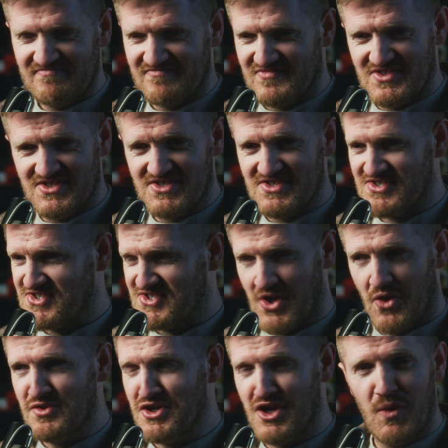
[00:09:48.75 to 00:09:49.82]
just
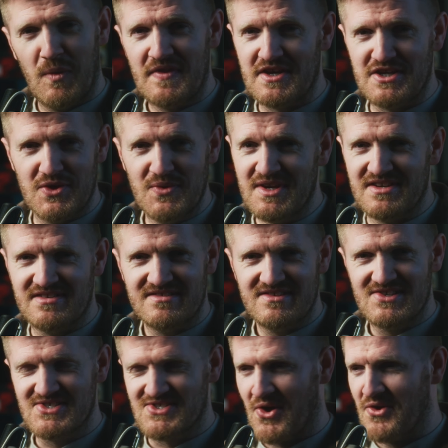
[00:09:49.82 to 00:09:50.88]
Sony know what they're doing.
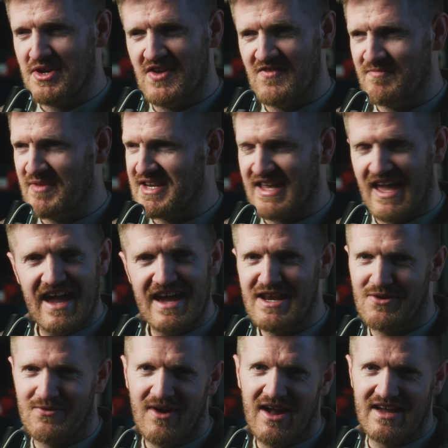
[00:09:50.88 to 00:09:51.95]
Sony have been getting
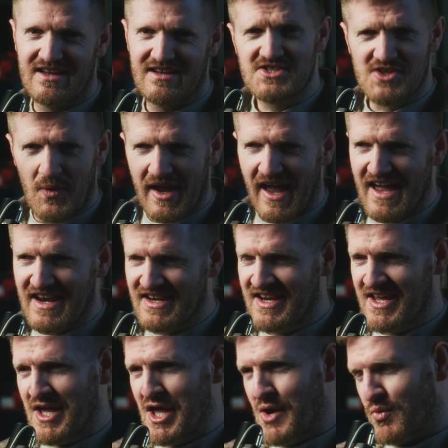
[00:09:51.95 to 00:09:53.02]
it right. So again,
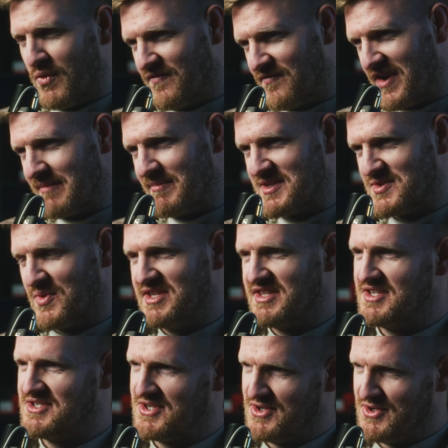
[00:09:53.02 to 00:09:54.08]
we'll flick between the
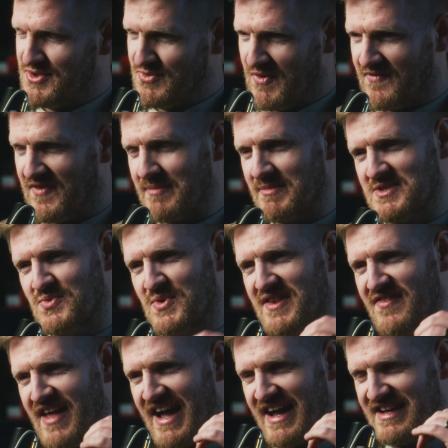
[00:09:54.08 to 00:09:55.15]
two. We'll flick
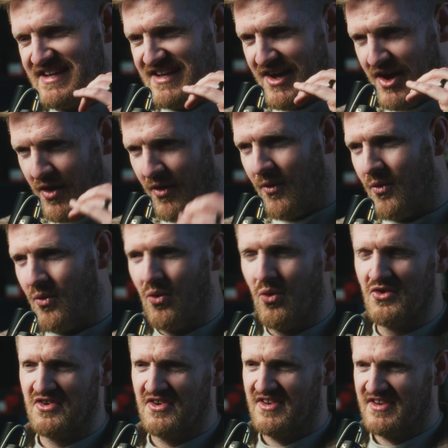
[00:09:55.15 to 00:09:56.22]
between that
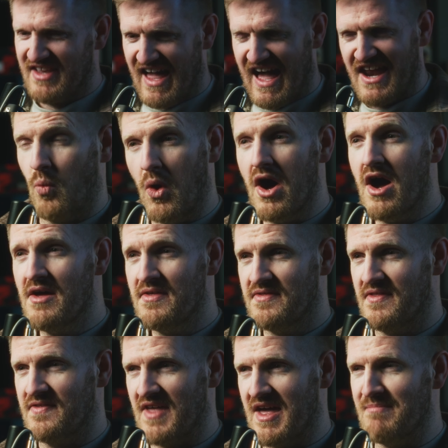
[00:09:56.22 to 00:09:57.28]
old Canon FD
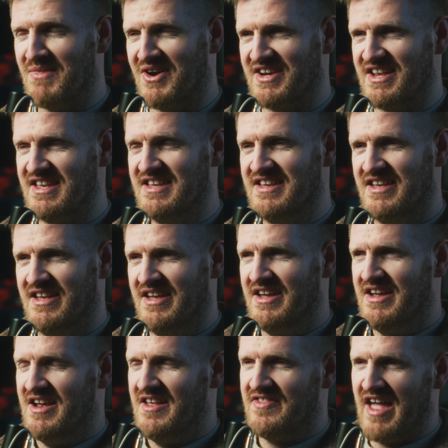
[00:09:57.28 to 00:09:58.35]
lens. We'll
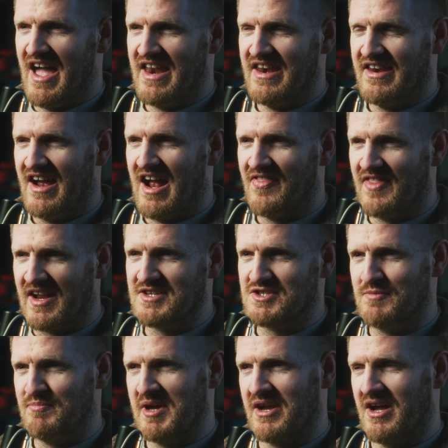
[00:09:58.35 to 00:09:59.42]
switch to the
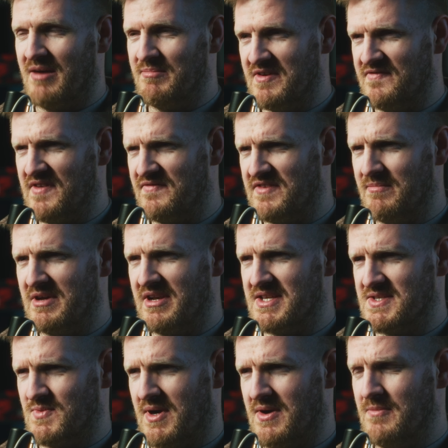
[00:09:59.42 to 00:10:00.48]
Sony
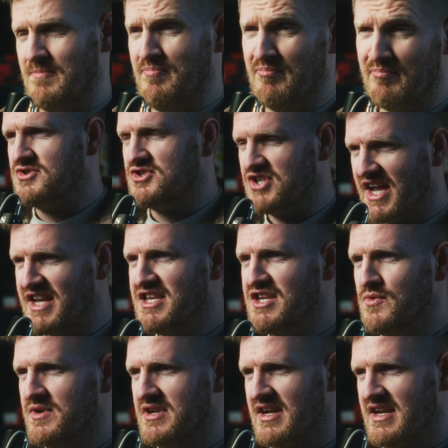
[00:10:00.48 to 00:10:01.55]
G Master lens.
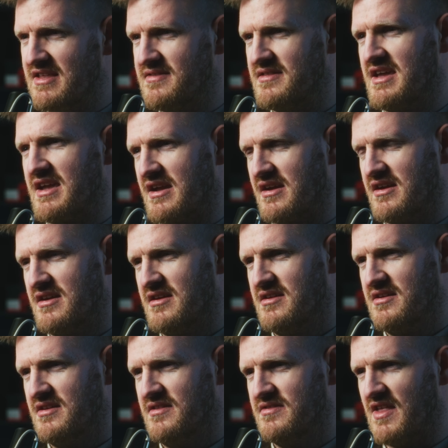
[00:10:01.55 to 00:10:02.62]
We'll switch back and
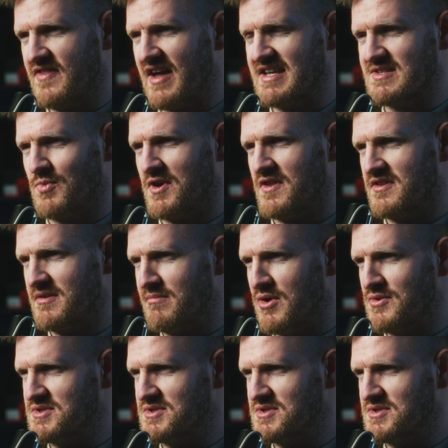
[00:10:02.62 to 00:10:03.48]
forth. Just see